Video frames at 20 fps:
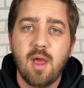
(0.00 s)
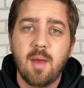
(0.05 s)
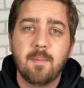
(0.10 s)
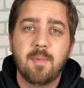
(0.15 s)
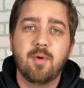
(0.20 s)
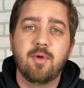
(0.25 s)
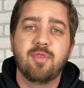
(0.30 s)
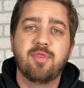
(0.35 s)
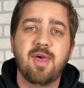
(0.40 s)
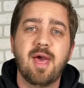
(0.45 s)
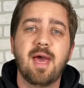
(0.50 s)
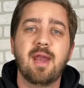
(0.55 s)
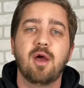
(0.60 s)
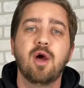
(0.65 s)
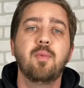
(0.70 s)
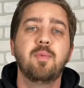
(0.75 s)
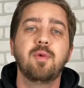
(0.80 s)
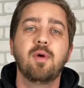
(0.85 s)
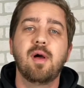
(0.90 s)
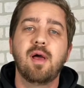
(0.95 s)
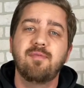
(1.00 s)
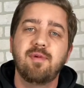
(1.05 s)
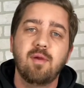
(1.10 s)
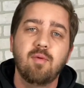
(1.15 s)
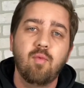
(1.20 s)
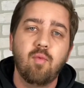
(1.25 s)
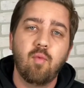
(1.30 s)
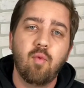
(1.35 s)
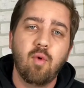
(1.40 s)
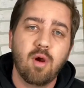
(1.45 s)
But with that, I hope you all have a
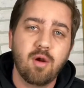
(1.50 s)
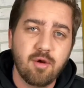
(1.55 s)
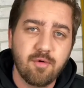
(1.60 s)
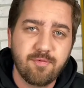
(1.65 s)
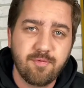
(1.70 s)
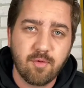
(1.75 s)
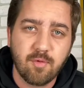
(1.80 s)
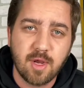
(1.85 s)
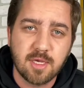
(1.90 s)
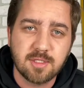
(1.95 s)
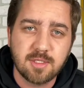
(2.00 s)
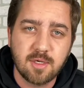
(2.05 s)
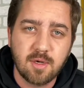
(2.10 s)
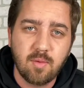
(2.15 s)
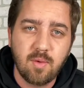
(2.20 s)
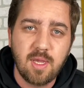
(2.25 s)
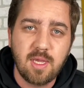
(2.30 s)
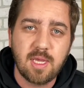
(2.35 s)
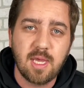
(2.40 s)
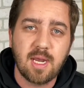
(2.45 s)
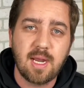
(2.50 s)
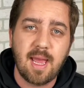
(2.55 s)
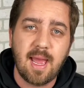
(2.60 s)
wonderful rest of your weekend.